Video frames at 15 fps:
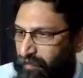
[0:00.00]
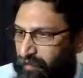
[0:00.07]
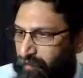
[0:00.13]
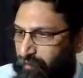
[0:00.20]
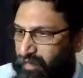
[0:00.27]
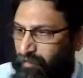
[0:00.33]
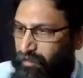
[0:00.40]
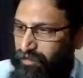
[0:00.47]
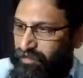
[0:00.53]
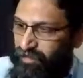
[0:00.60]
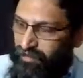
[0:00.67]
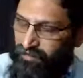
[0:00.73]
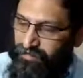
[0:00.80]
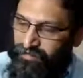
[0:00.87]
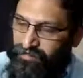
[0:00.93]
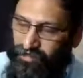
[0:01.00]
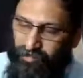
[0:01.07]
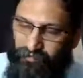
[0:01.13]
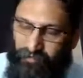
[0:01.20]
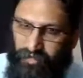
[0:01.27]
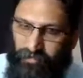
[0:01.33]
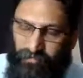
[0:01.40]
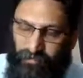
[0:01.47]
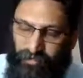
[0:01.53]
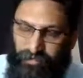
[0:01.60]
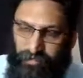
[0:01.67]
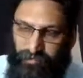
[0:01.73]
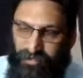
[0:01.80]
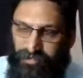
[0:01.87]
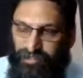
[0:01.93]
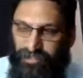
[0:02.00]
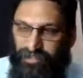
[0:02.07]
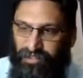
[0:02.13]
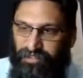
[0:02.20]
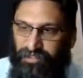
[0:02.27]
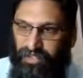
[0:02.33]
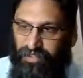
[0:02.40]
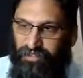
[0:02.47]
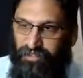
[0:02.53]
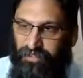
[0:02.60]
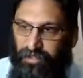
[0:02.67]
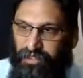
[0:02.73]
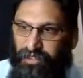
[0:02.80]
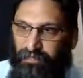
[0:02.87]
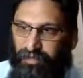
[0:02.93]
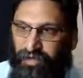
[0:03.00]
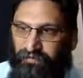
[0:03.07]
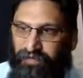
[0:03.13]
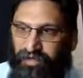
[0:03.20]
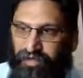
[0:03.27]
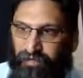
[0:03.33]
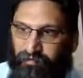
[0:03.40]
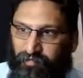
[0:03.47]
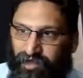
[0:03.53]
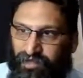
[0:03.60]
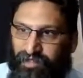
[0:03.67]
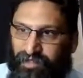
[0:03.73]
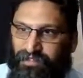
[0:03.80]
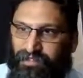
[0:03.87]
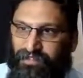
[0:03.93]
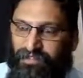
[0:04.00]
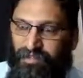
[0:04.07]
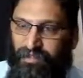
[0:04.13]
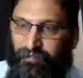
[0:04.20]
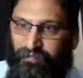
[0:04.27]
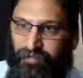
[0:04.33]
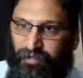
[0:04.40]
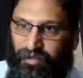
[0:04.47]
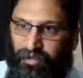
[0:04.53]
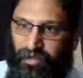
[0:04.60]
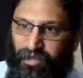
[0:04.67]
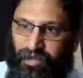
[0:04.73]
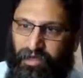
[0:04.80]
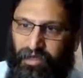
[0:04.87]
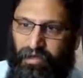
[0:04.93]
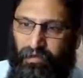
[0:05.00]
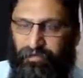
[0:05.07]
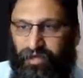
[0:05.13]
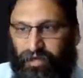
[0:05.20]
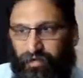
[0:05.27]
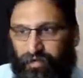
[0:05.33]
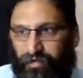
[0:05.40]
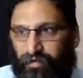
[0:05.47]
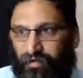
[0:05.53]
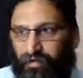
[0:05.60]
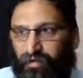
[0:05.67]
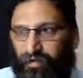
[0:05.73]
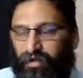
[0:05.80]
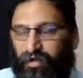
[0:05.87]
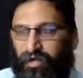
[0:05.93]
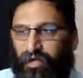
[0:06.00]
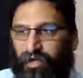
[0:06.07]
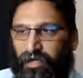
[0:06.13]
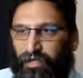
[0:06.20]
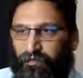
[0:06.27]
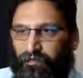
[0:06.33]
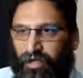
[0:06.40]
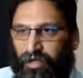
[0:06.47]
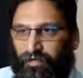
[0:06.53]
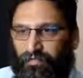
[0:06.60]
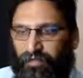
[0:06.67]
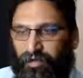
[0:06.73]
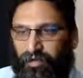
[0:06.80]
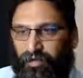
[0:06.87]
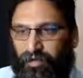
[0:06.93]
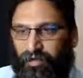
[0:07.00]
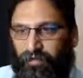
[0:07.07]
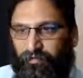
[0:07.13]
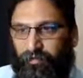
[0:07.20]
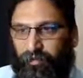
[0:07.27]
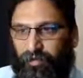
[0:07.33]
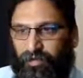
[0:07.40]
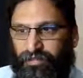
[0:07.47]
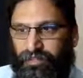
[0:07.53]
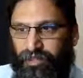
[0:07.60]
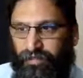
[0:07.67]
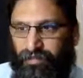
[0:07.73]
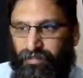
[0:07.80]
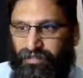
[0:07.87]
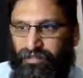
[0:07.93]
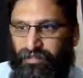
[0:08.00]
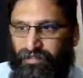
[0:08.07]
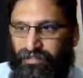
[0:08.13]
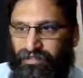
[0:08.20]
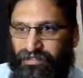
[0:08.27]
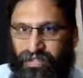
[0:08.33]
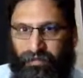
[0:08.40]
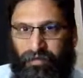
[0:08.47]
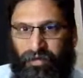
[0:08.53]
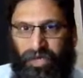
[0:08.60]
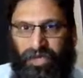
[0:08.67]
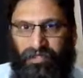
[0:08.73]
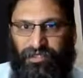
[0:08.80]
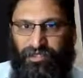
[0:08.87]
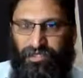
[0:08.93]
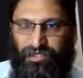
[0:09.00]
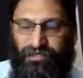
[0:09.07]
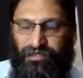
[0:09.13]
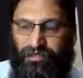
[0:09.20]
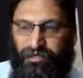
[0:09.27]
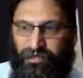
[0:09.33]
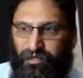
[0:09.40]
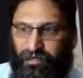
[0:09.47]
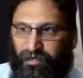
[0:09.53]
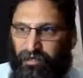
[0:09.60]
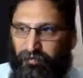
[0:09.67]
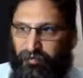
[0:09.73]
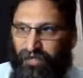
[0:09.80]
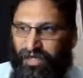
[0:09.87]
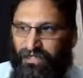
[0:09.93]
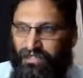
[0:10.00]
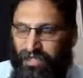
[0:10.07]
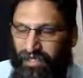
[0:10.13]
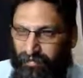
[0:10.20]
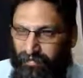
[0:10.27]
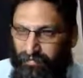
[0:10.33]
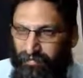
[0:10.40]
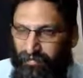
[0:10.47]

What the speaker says: But what the second part of what you mentioned is that you end up having irregular sleep. And over here, I think focusing on sleep hygiene might help.